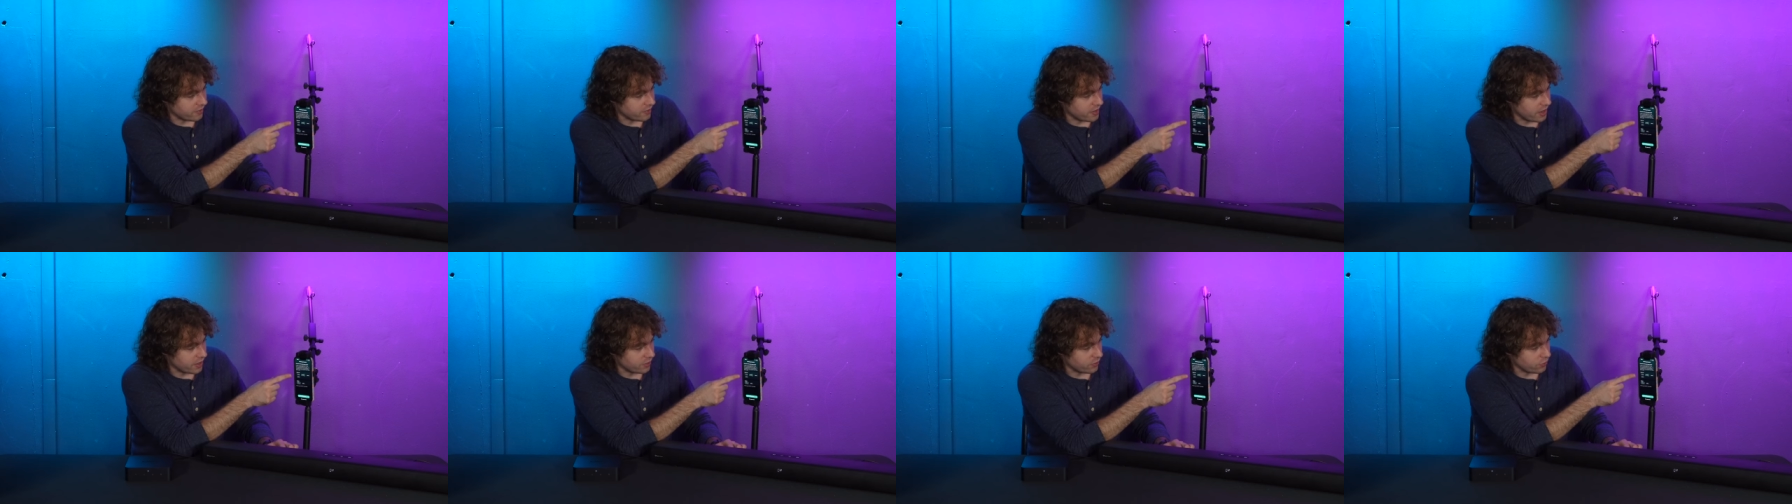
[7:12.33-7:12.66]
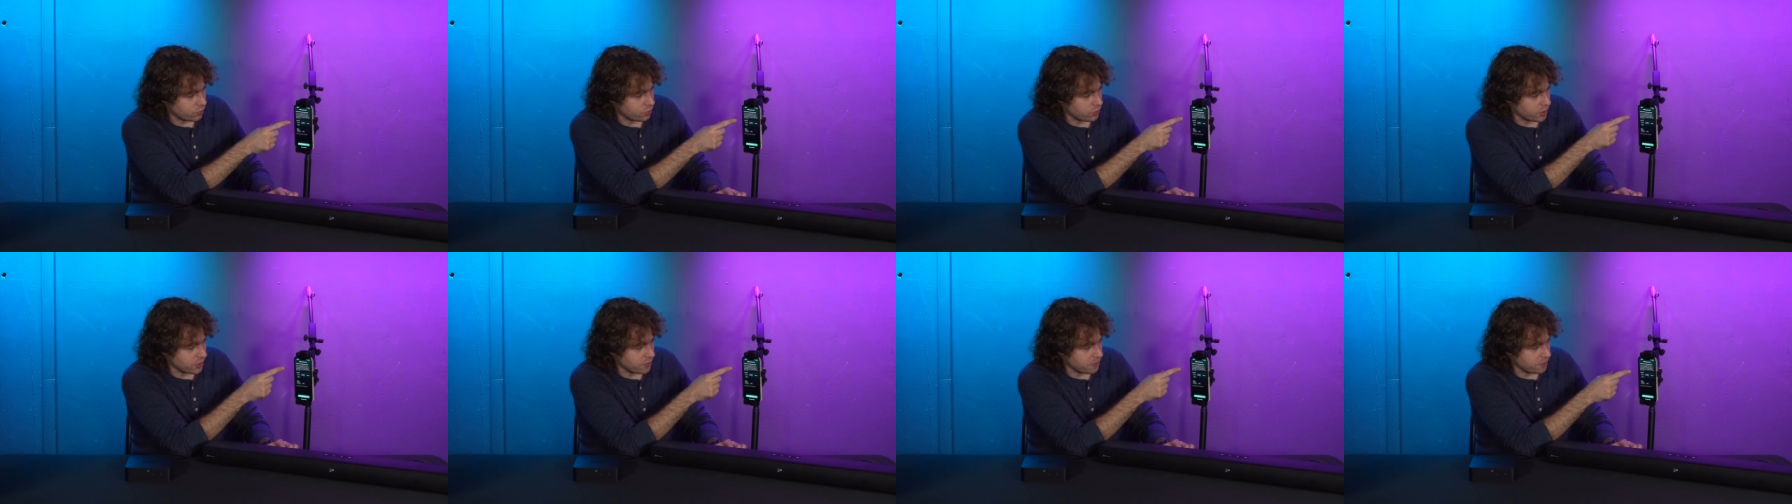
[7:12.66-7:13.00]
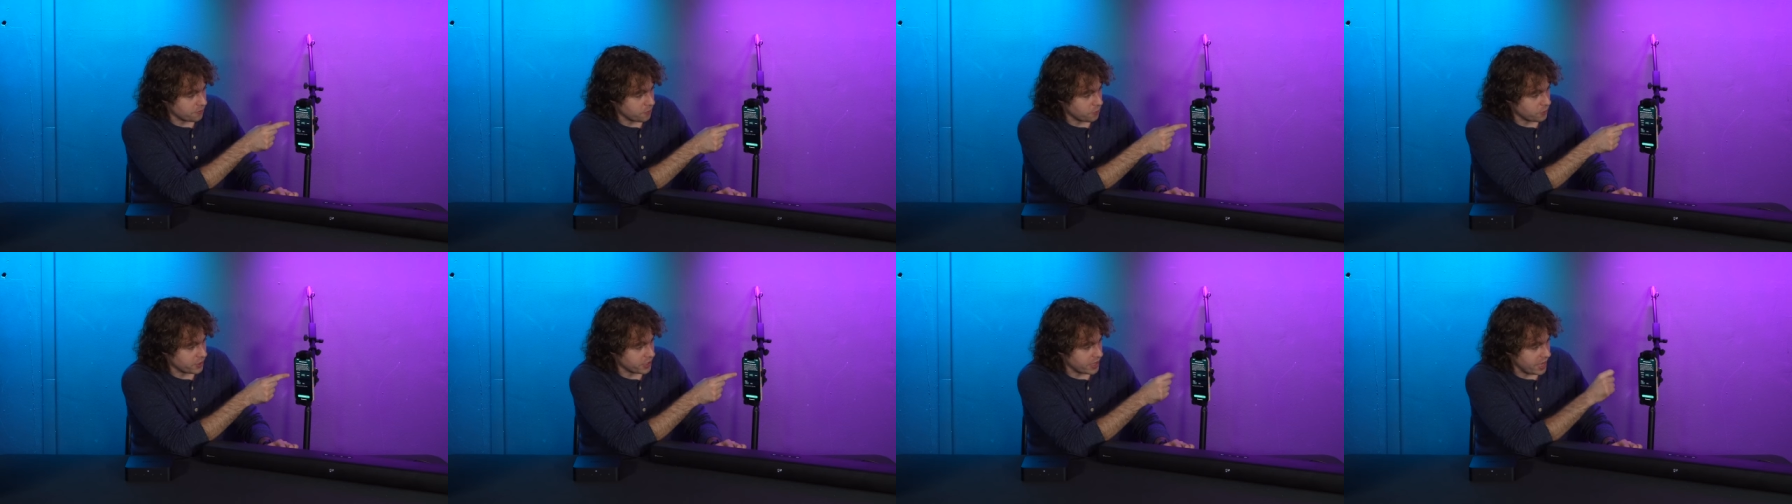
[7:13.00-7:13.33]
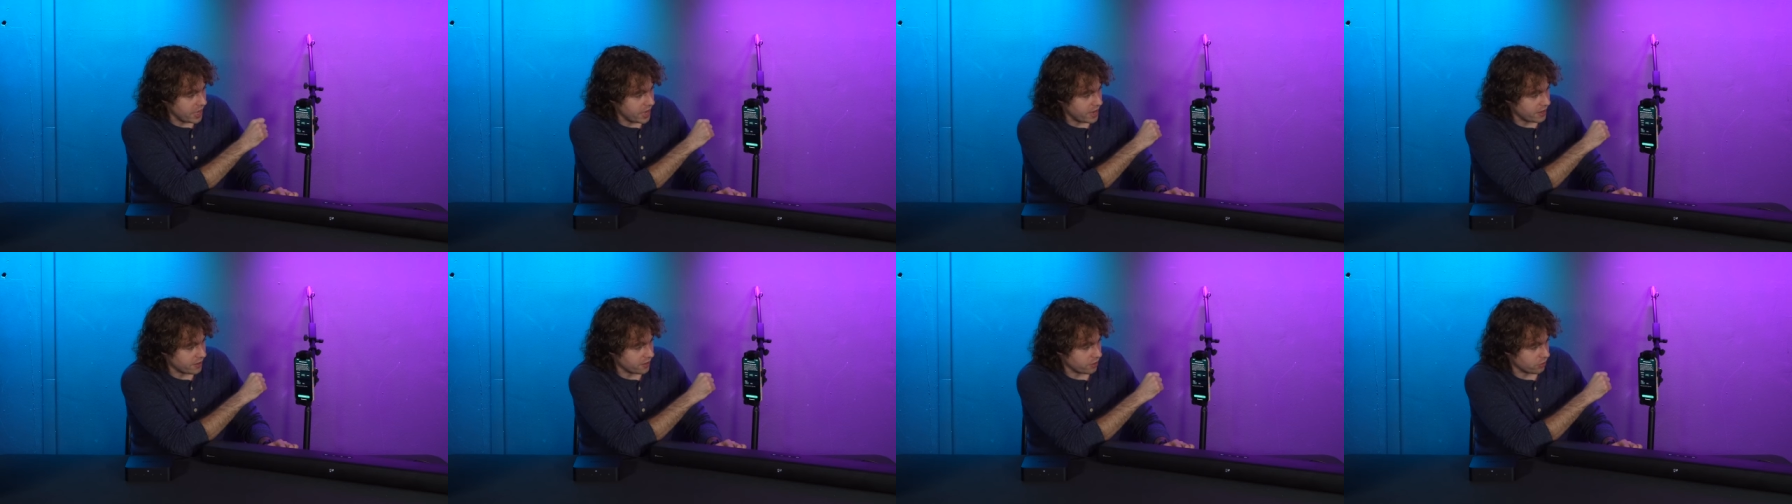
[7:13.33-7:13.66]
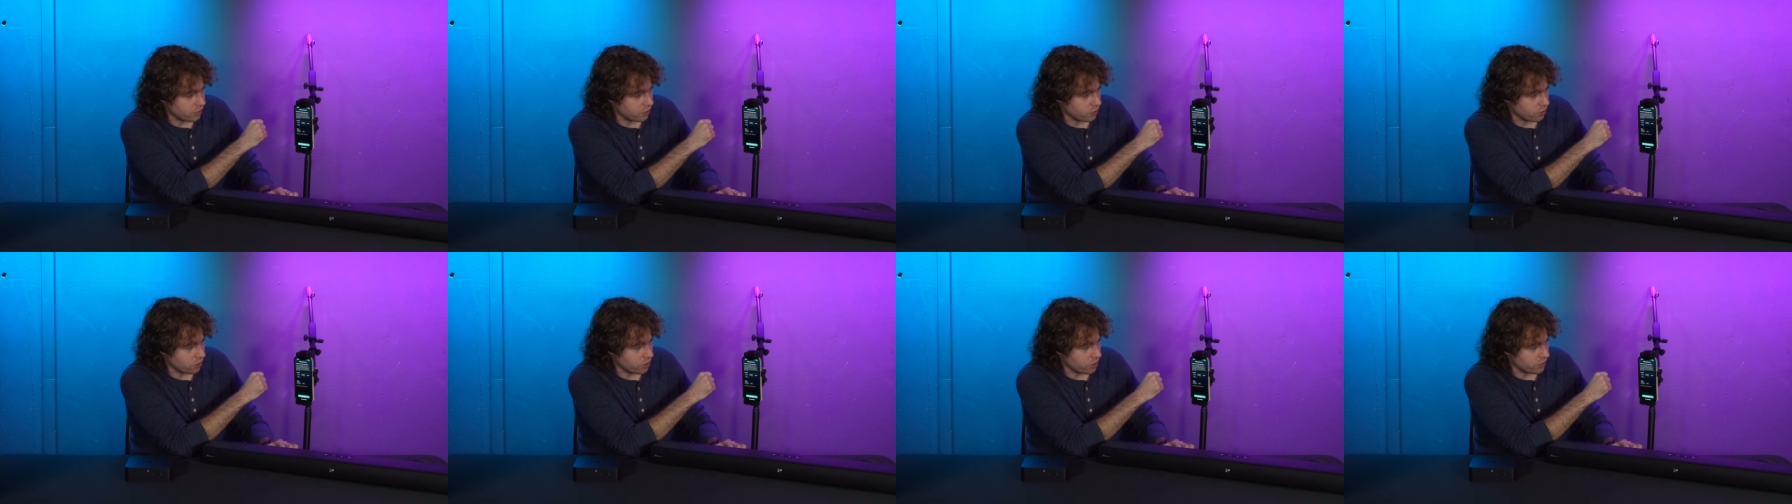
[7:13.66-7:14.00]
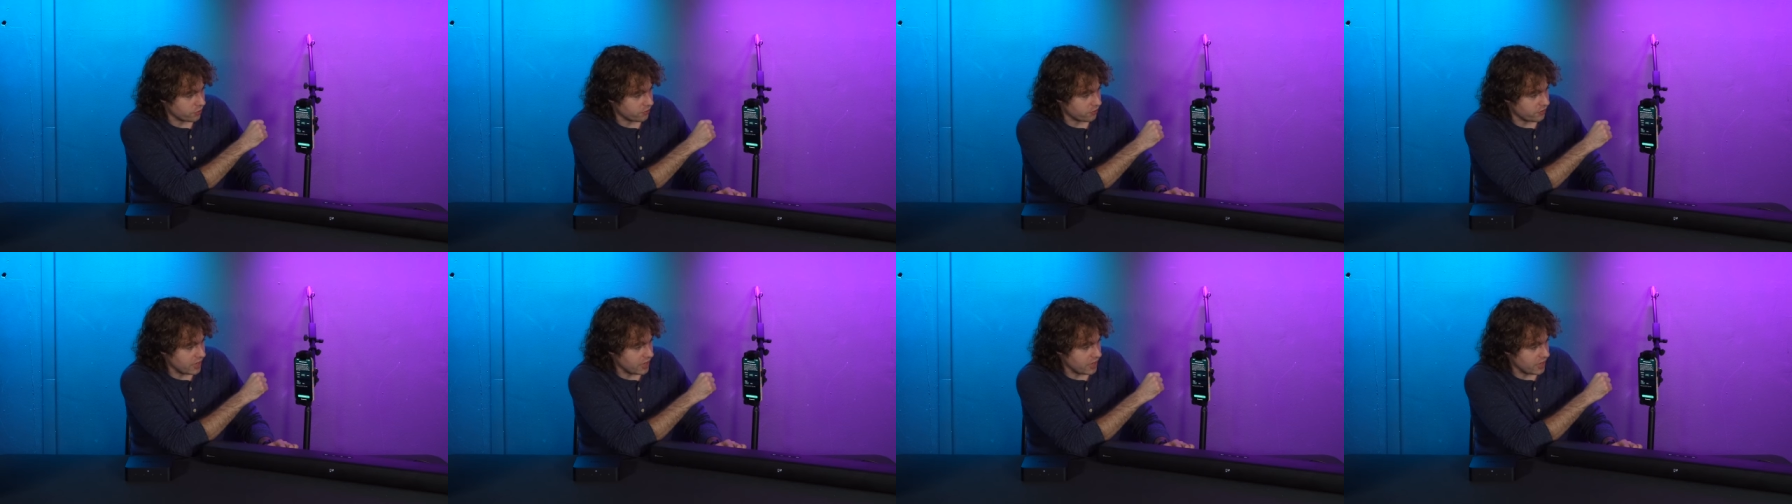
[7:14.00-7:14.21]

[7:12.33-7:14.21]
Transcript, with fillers: set to the 48 kilohertz